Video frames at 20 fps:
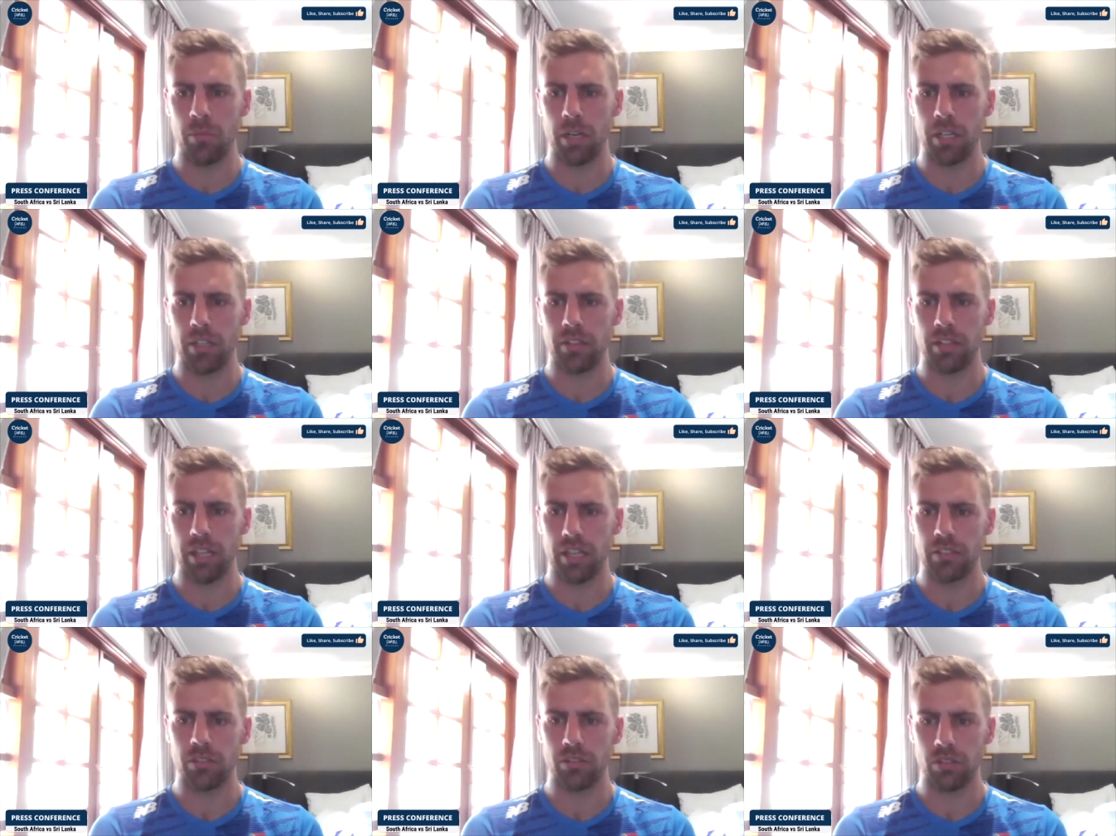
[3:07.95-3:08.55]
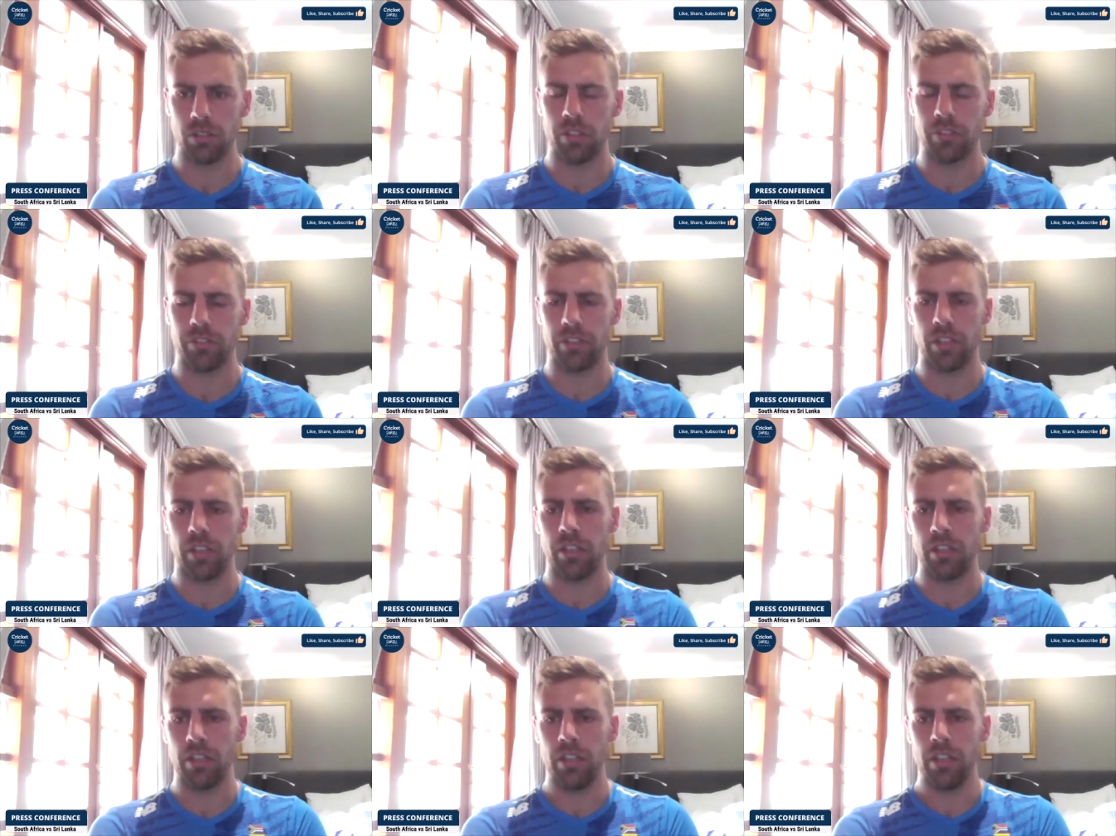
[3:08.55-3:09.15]
But that's sort
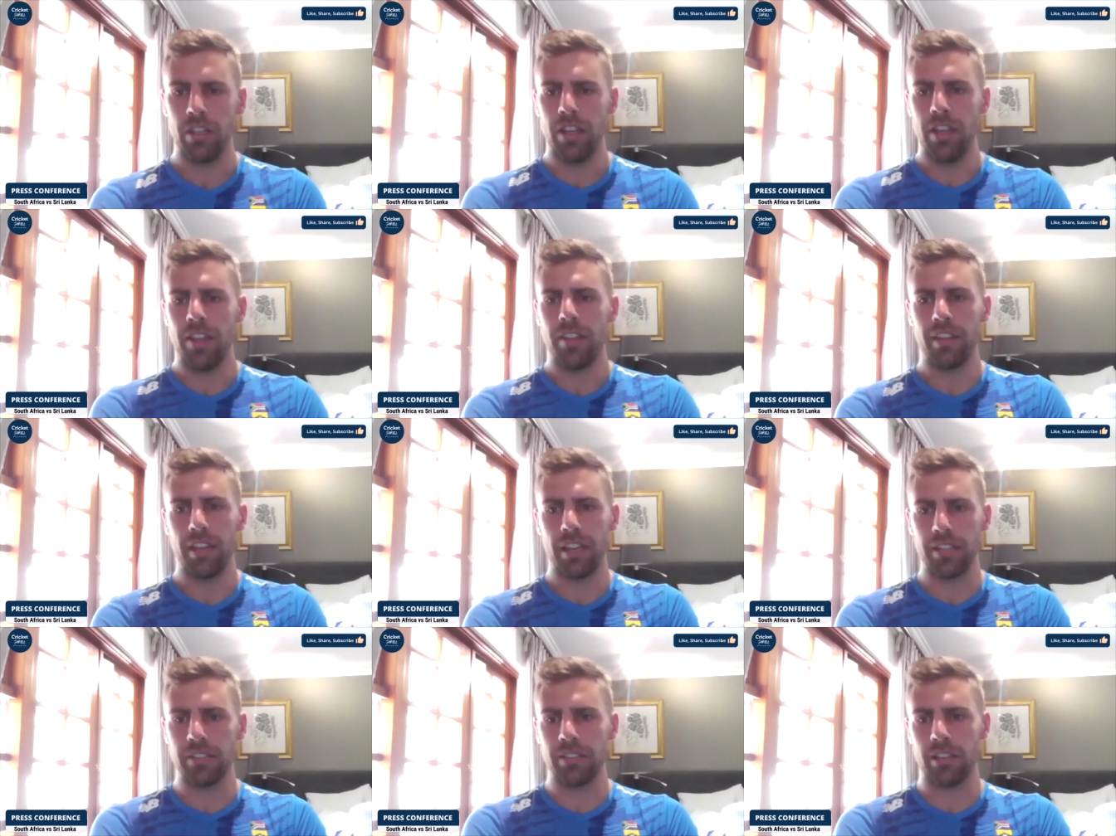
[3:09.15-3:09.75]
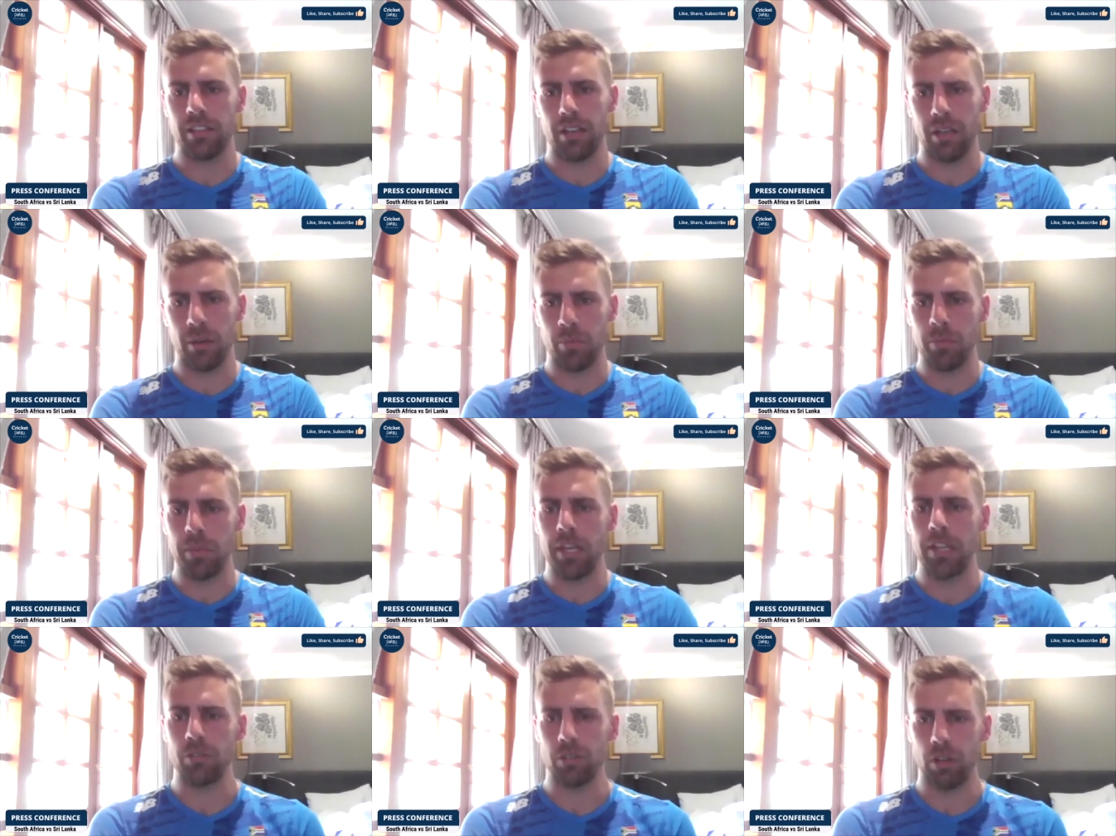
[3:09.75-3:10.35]
of
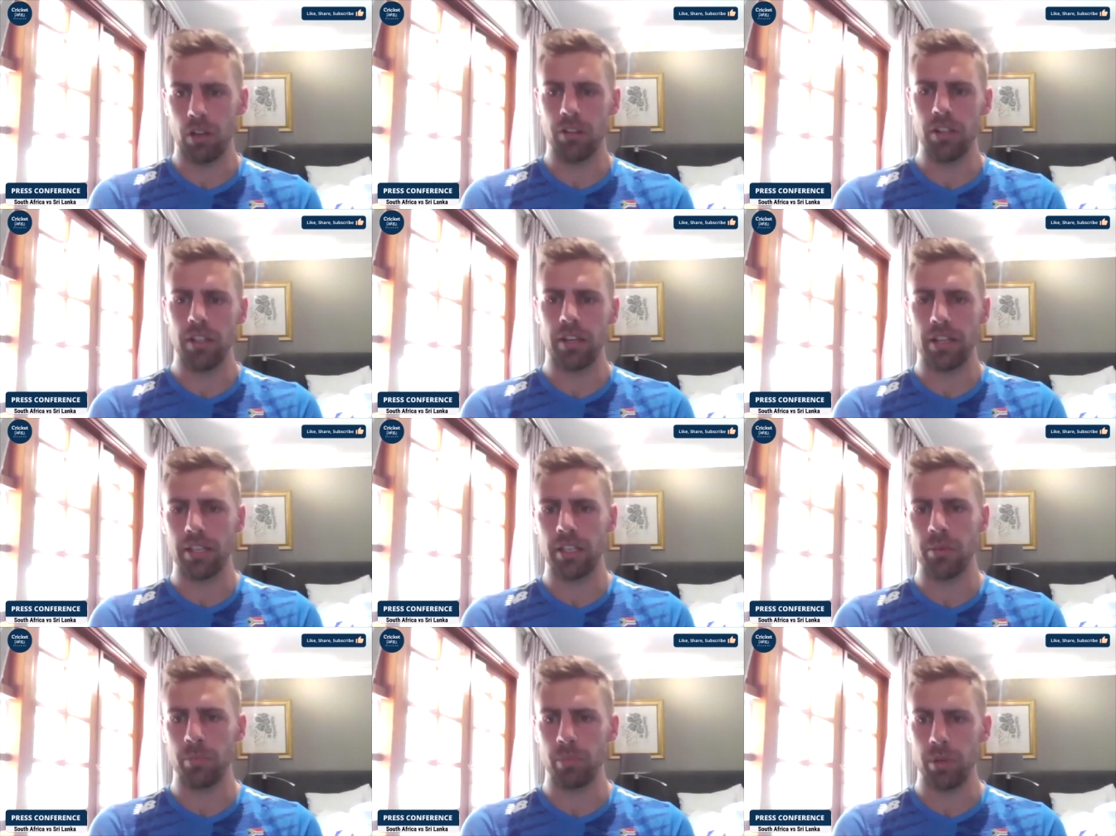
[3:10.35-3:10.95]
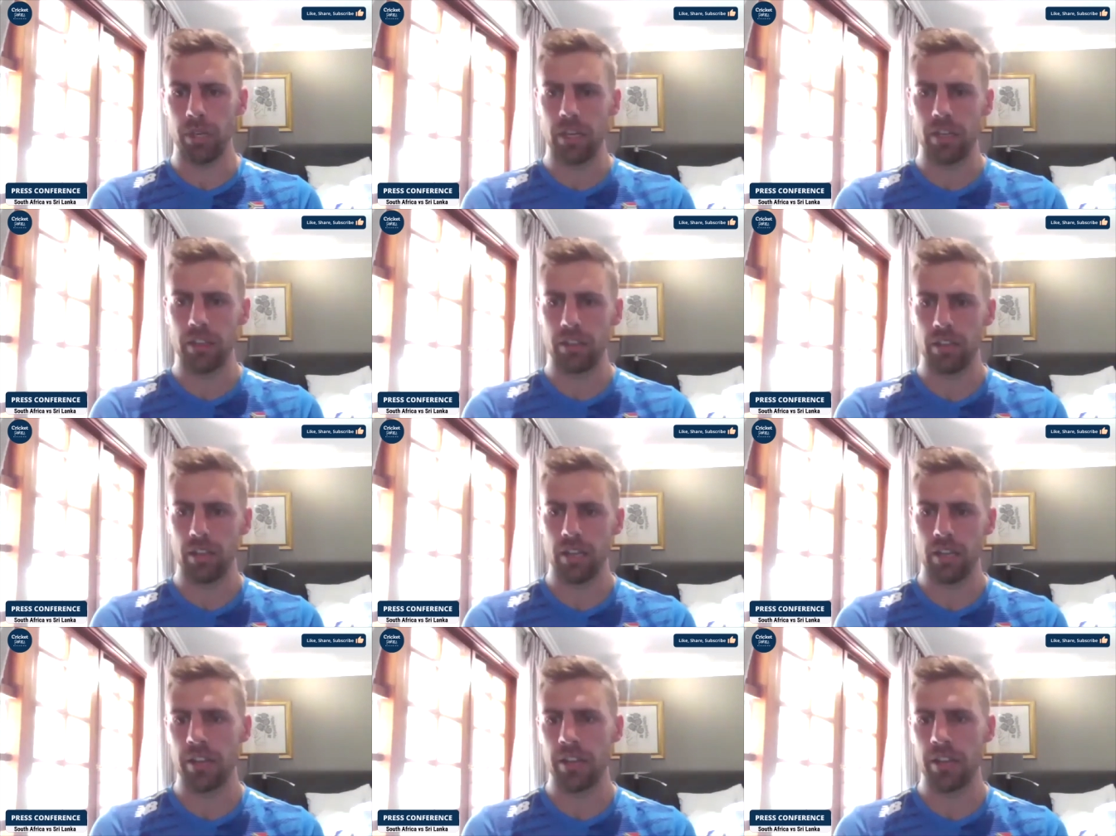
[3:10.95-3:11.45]
that role that he can play.